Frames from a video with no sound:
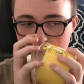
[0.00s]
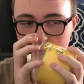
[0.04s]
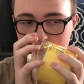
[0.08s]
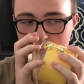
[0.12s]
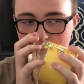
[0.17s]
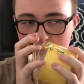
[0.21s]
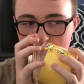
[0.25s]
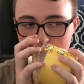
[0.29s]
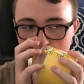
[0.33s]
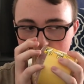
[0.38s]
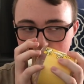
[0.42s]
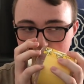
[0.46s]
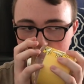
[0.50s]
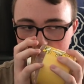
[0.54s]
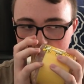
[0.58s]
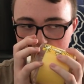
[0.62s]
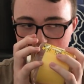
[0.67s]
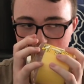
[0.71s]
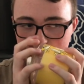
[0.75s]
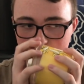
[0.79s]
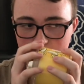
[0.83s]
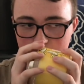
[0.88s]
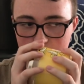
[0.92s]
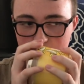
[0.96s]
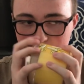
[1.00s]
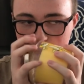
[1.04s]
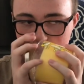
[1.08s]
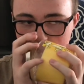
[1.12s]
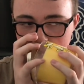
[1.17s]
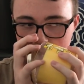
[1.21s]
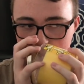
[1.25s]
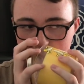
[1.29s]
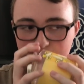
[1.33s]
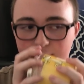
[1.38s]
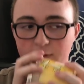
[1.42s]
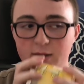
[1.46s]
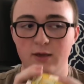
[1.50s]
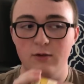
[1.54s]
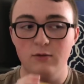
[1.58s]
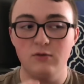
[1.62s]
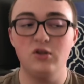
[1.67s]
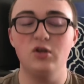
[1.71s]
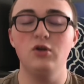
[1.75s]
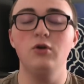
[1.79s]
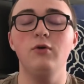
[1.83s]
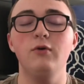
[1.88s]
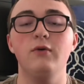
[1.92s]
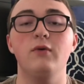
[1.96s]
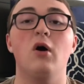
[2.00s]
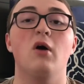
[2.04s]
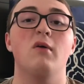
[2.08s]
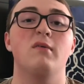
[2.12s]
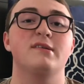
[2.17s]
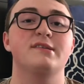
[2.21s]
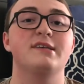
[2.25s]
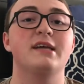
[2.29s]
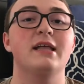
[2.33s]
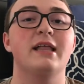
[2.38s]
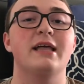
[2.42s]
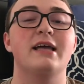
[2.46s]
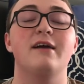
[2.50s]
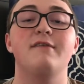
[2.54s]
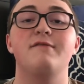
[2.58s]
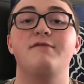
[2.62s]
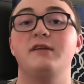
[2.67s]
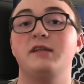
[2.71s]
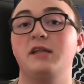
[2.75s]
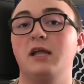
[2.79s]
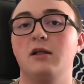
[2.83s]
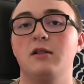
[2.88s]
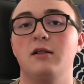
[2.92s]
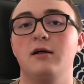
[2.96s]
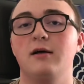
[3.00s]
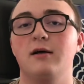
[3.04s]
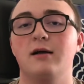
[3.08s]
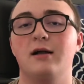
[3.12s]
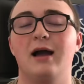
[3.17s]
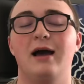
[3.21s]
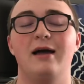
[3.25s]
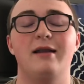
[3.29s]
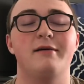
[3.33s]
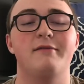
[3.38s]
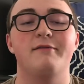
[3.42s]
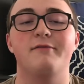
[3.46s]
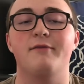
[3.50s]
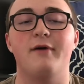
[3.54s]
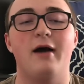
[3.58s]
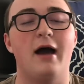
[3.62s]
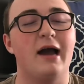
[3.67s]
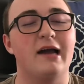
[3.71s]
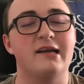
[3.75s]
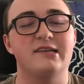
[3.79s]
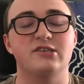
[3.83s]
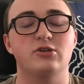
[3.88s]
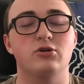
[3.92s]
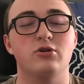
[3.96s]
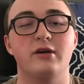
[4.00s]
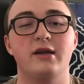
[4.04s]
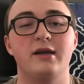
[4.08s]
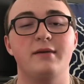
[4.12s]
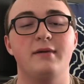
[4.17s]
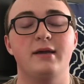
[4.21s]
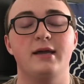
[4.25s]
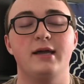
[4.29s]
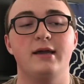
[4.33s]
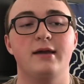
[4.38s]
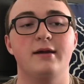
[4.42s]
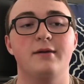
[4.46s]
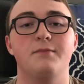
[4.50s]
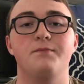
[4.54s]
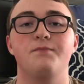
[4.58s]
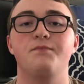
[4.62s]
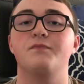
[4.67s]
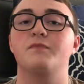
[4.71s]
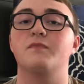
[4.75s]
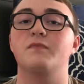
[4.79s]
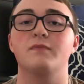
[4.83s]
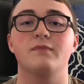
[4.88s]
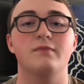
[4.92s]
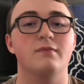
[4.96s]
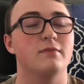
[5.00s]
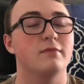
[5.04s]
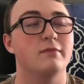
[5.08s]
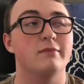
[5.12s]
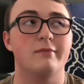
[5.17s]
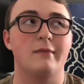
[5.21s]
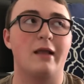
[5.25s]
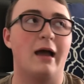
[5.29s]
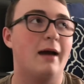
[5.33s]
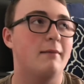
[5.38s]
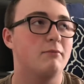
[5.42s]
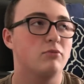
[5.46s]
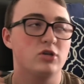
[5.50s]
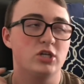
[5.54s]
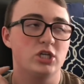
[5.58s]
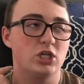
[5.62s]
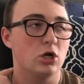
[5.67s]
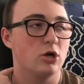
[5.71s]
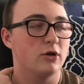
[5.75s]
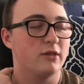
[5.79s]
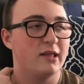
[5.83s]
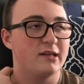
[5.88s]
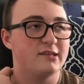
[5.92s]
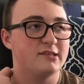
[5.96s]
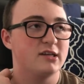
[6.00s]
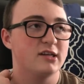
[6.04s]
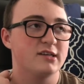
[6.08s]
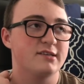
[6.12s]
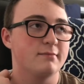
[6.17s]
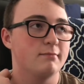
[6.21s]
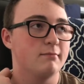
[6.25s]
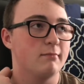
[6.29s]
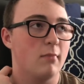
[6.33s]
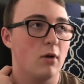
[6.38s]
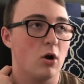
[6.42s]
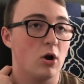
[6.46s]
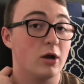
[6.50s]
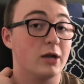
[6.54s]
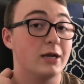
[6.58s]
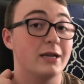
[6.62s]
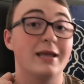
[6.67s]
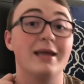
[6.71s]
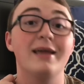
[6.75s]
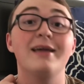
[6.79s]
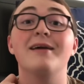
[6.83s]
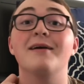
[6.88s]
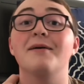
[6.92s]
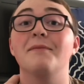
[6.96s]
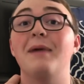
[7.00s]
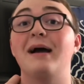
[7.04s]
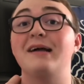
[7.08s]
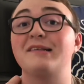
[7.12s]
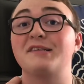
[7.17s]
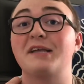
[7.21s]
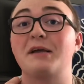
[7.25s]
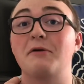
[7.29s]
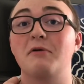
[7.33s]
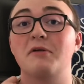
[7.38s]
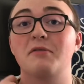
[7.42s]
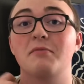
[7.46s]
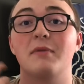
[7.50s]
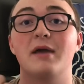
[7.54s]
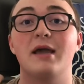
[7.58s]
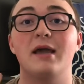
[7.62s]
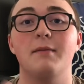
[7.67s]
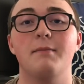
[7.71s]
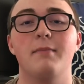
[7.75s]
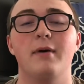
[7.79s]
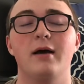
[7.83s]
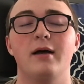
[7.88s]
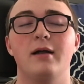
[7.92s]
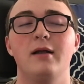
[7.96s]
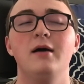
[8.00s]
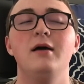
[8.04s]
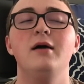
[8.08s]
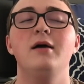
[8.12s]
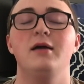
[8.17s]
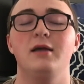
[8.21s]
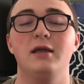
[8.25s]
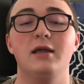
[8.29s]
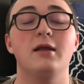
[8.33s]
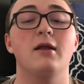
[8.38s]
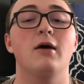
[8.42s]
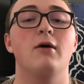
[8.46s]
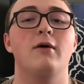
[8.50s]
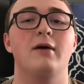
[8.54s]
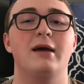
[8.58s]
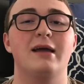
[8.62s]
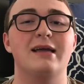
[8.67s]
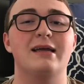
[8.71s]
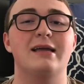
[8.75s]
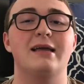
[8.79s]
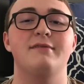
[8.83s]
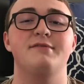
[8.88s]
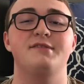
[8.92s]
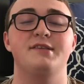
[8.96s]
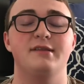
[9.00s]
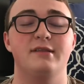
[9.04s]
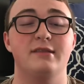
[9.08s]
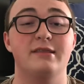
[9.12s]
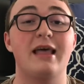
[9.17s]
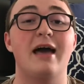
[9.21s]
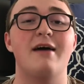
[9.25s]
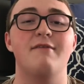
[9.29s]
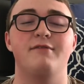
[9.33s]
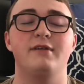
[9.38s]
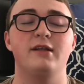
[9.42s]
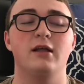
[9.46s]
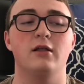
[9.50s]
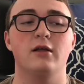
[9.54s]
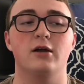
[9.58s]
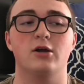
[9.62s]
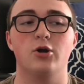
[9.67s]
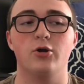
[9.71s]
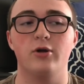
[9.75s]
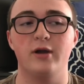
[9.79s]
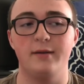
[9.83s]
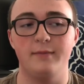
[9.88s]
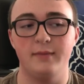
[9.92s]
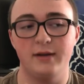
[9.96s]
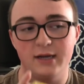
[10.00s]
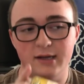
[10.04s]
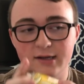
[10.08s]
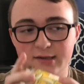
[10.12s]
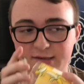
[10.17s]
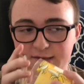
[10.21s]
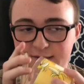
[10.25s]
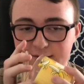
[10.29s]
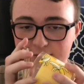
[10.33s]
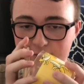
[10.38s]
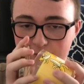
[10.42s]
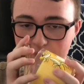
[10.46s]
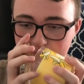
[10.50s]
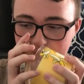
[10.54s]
But you do almost get like a vanilla kind of ice creamy. I'm sure that's just marketing messing with me, but you know, it gives that vanilla creaminess.